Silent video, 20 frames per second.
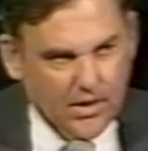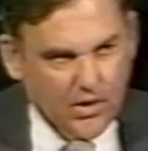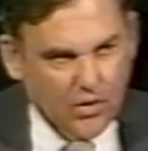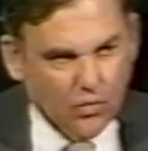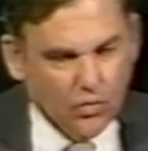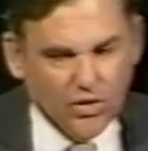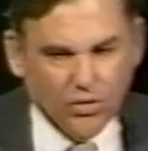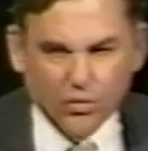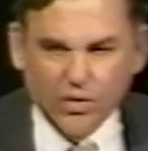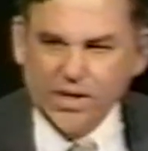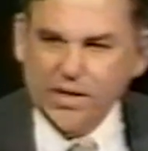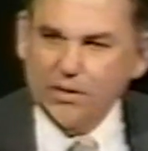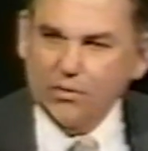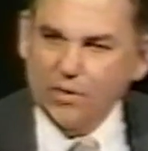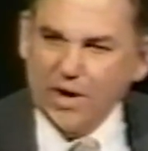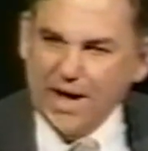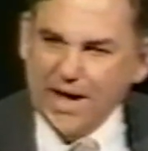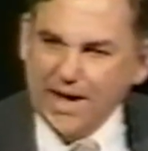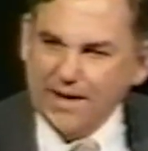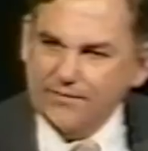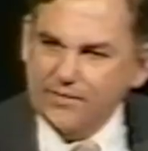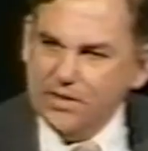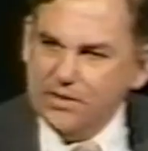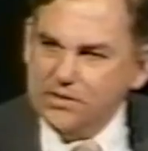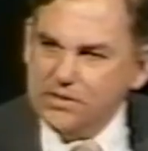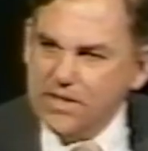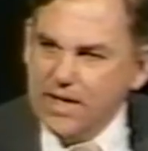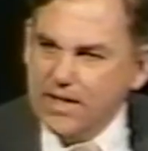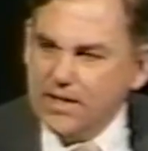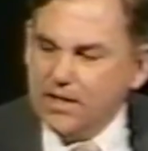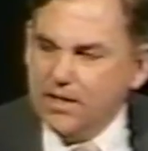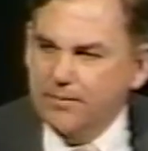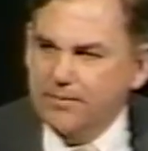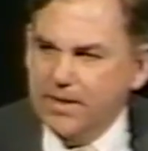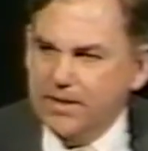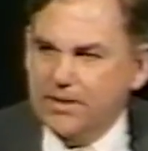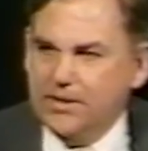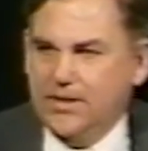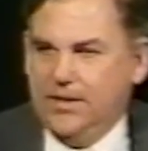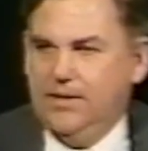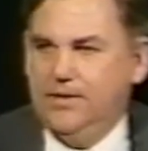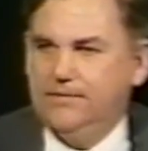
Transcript: When we arrived in San Clemente,